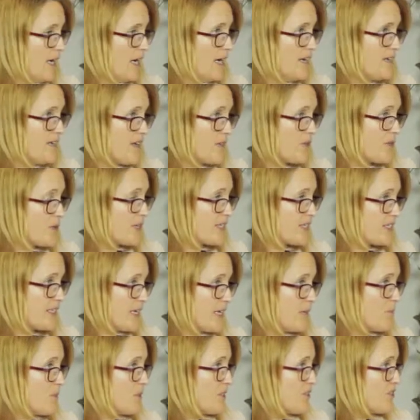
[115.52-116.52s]
Another
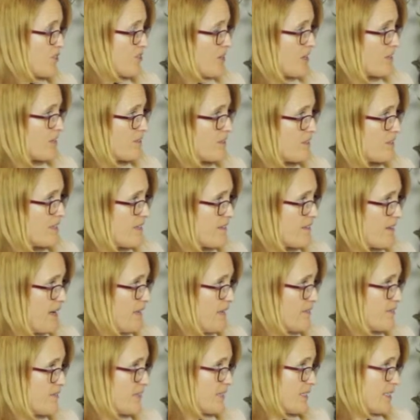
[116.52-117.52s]
example is generally
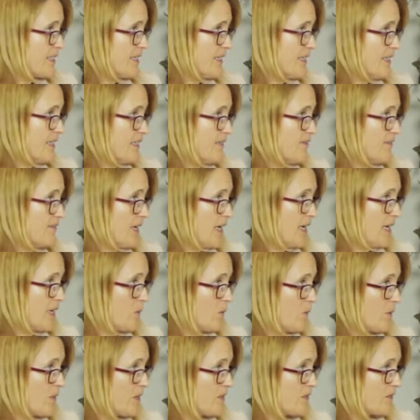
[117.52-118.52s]
theft. If I
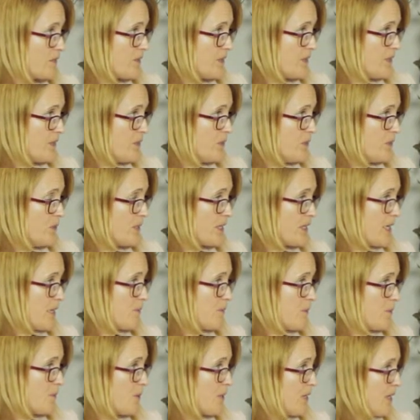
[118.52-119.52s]
work for you and
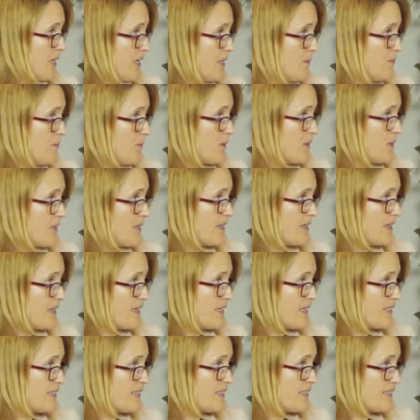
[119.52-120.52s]
I'm a bookkeeper
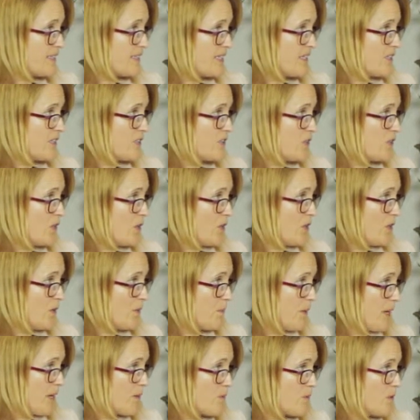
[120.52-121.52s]
and I steal all the
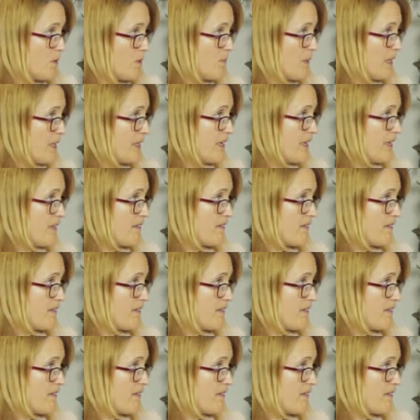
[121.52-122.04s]
payroll money,